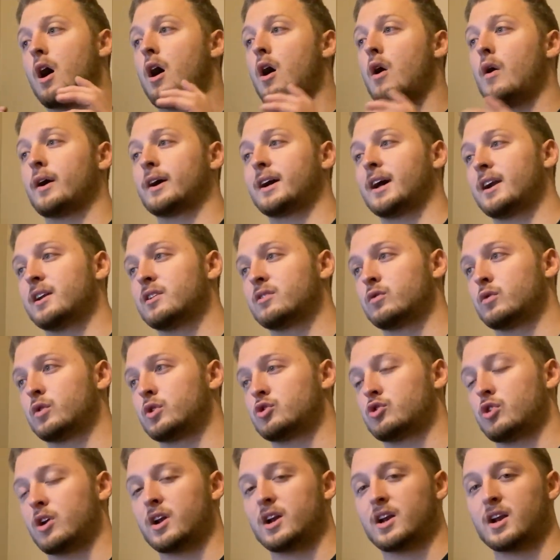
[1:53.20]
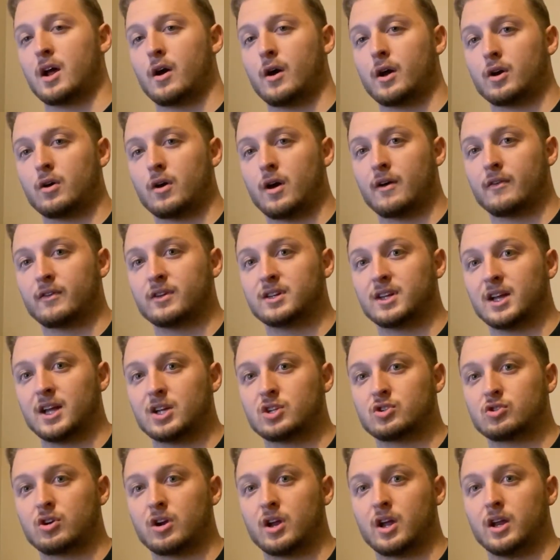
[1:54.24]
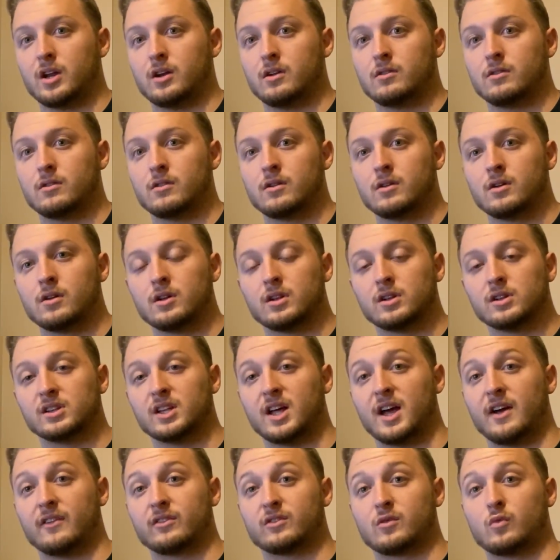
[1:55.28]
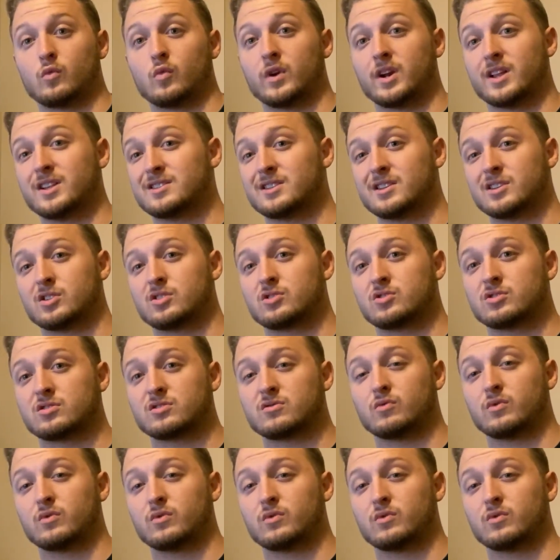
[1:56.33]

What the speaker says: oh, I got into a trade and now I don't have a day trade left, when it's a